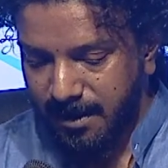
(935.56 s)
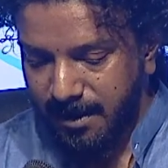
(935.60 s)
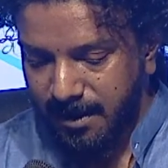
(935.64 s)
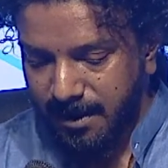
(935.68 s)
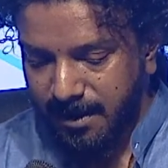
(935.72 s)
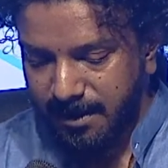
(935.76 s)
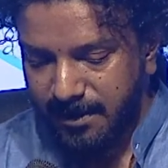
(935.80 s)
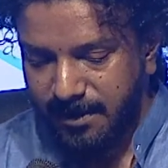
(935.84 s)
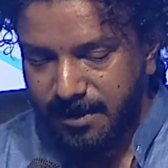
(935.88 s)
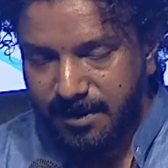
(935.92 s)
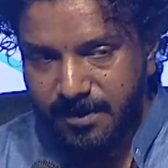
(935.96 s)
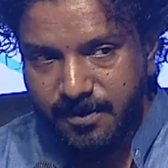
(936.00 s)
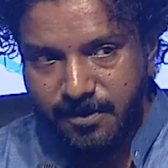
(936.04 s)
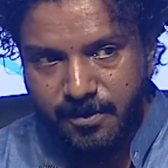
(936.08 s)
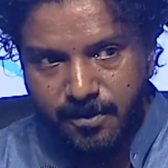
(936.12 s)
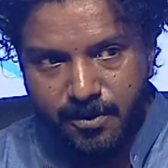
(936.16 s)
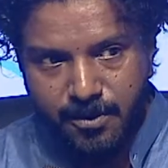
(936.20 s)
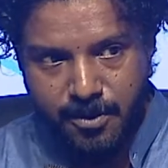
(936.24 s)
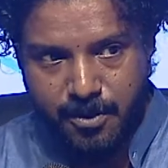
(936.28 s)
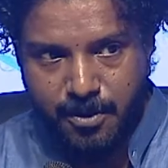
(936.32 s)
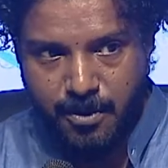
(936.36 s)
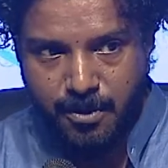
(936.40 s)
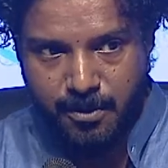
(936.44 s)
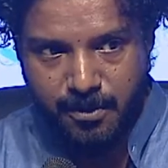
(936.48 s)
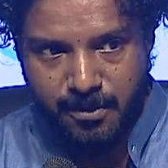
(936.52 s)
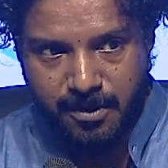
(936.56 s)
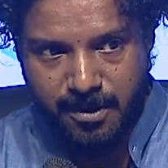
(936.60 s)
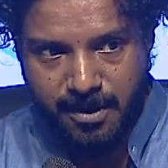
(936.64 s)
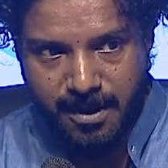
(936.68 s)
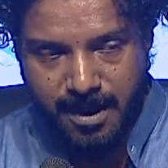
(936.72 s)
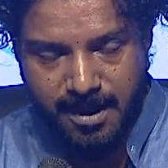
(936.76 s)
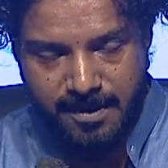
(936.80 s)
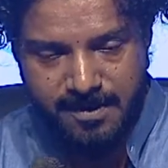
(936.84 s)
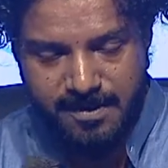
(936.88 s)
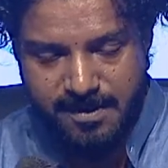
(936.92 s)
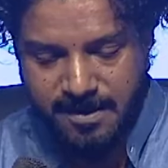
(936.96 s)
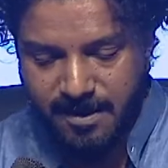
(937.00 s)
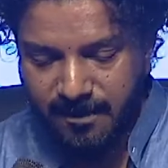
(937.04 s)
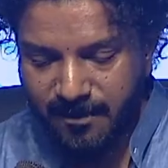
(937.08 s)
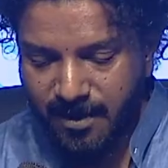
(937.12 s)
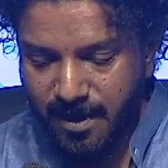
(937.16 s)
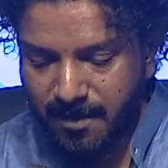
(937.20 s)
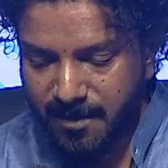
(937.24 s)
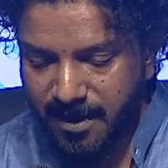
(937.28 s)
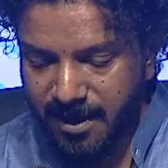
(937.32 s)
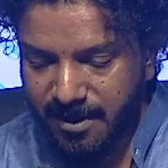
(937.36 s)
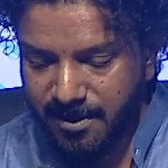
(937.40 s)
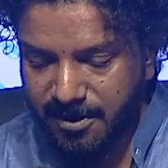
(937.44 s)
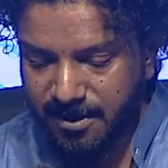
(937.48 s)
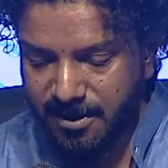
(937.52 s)
This truth, as Divya
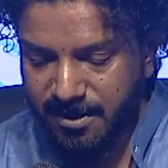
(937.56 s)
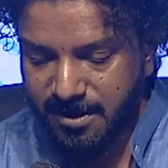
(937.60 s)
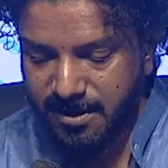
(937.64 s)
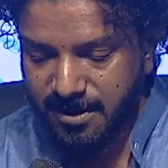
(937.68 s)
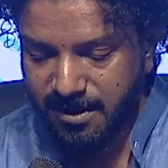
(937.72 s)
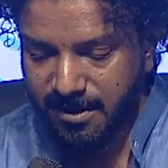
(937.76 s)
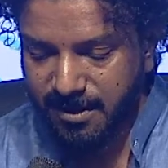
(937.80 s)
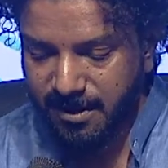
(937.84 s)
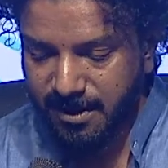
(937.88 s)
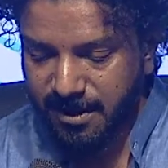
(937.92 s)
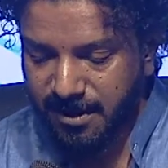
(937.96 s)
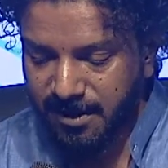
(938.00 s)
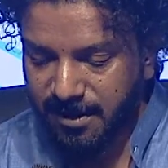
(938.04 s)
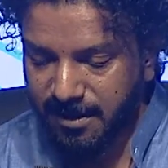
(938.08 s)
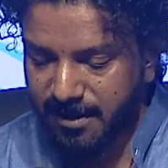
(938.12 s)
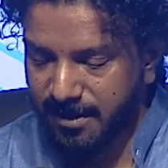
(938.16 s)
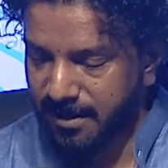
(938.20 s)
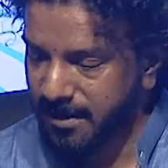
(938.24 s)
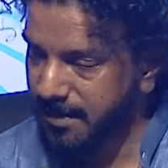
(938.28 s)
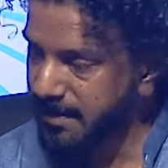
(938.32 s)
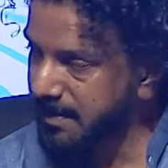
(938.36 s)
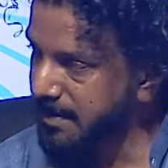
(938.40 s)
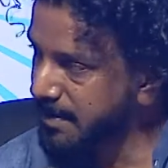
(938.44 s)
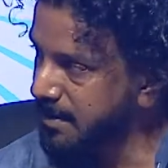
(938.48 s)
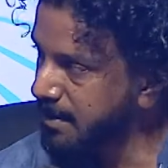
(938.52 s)
mentioned earlier, is the